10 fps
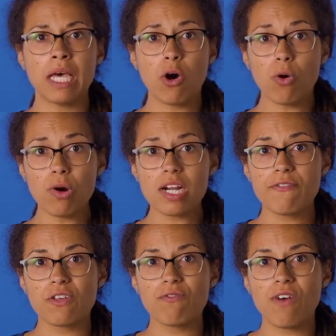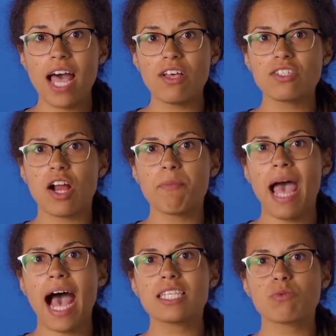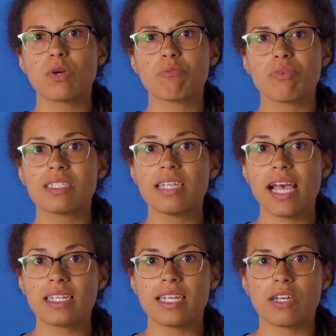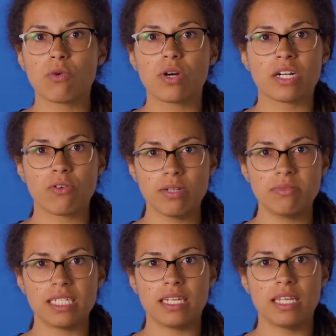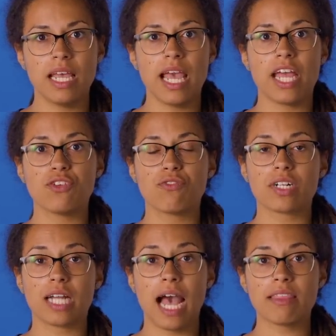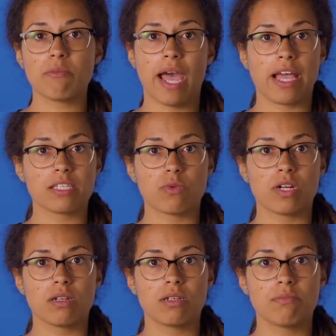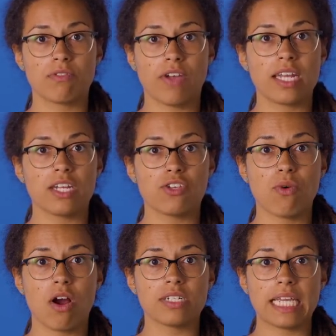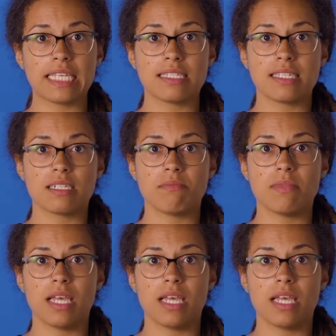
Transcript: or if the files are password protected or encrypted and you forgot the password, provided you aren't a system